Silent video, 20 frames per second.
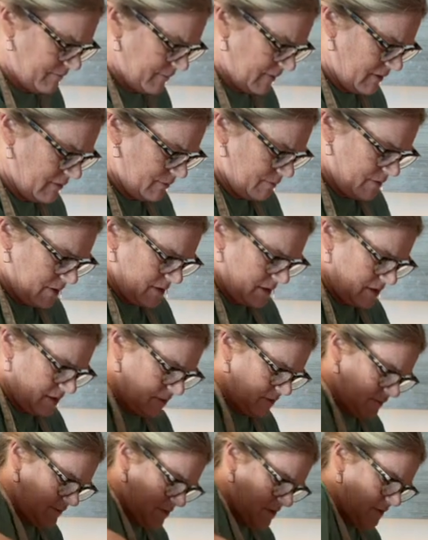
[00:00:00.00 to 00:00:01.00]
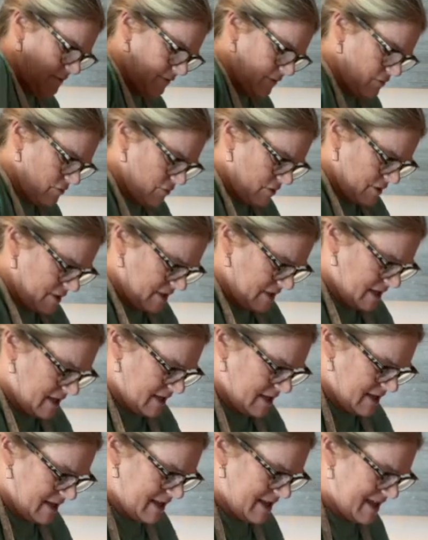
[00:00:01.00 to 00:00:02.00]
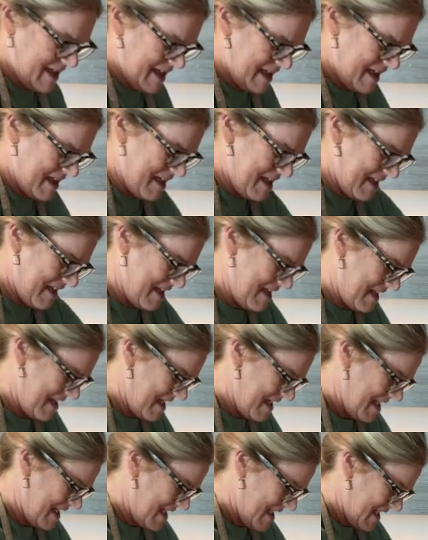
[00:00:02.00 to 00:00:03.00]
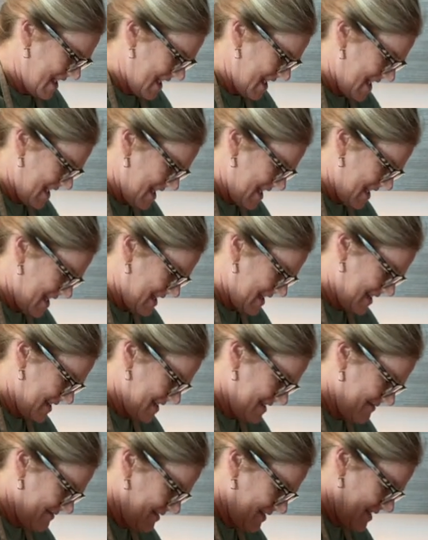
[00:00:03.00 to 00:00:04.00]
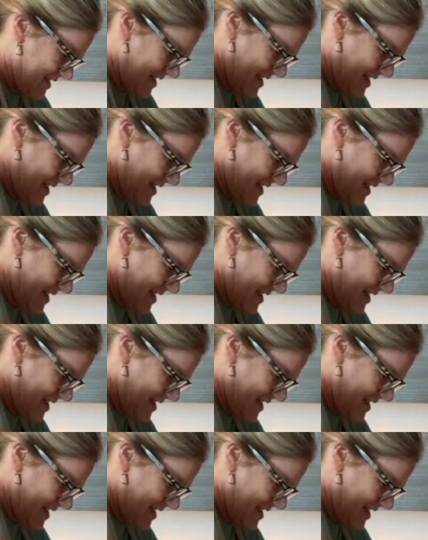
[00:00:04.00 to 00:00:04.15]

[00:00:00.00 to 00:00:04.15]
Oops, I just went off course. It's not really that